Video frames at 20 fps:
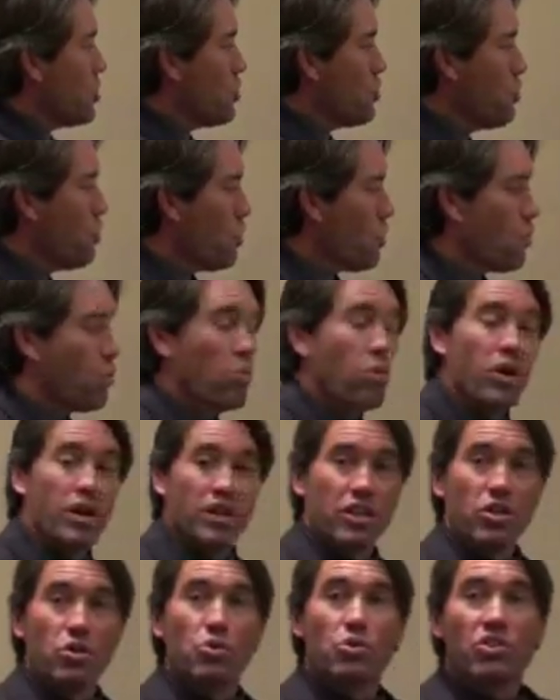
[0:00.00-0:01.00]
you or what
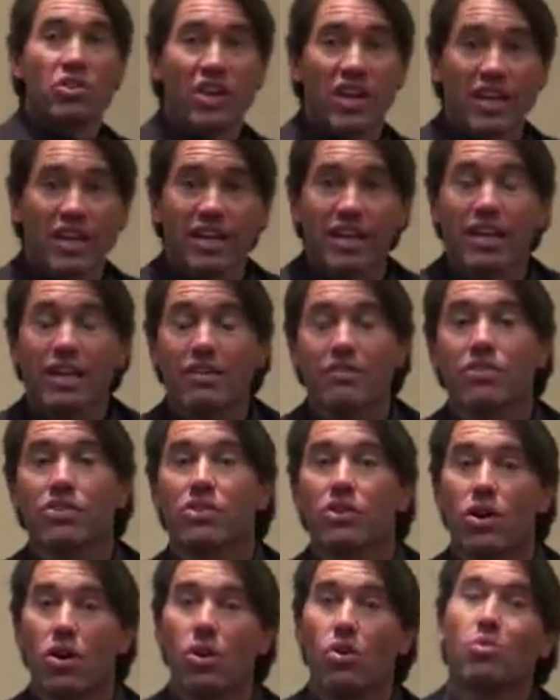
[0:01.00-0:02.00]
you think, even
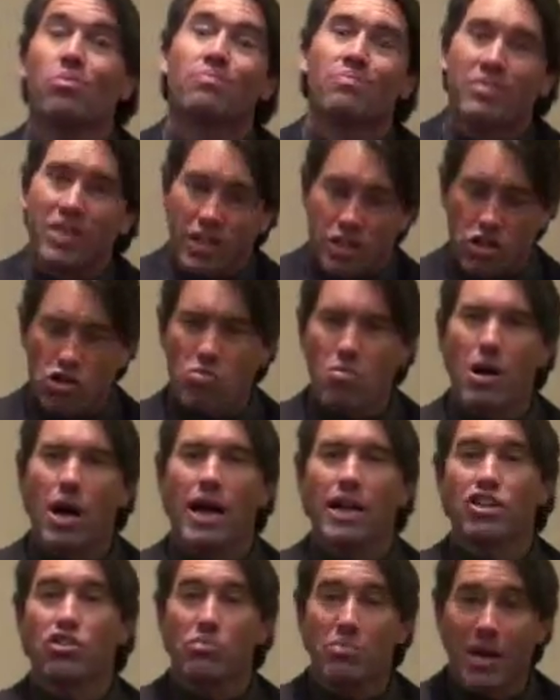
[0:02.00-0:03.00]
though in your
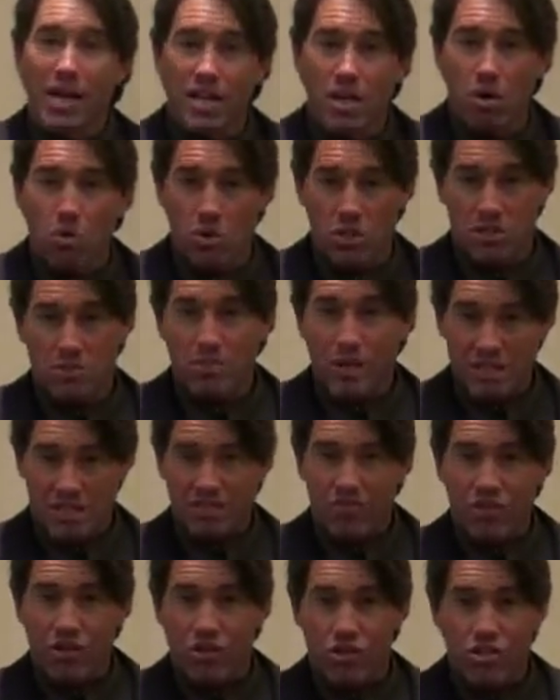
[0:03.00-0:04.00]
mind you may know what's
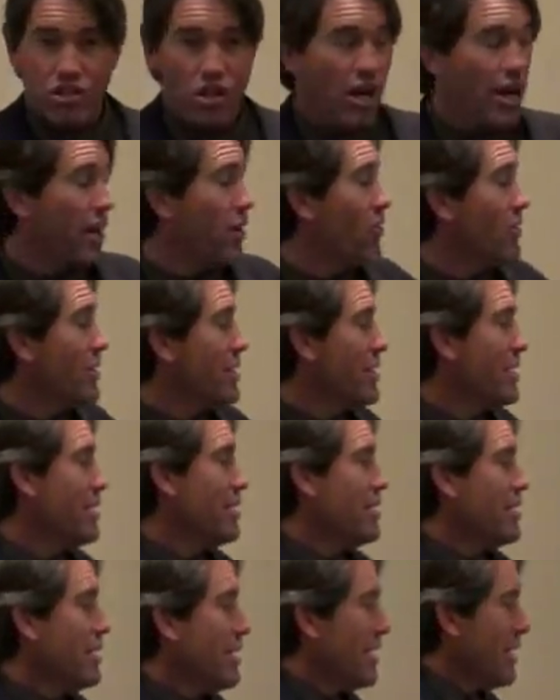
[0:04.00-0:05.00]
best for your child.
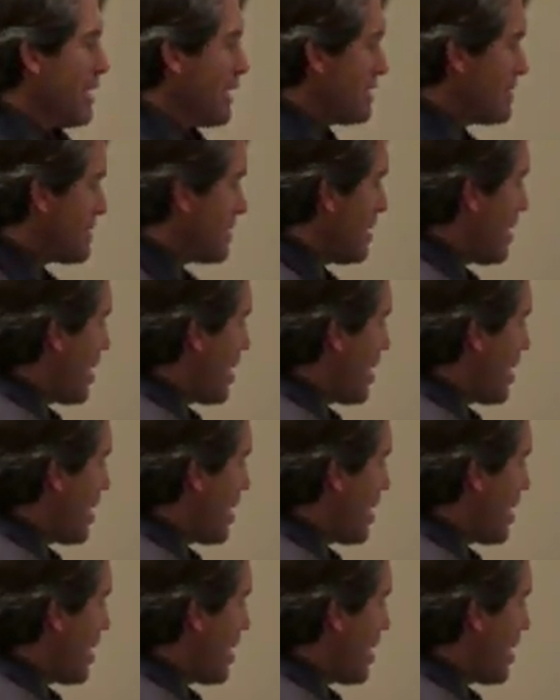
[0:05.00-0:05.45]
It's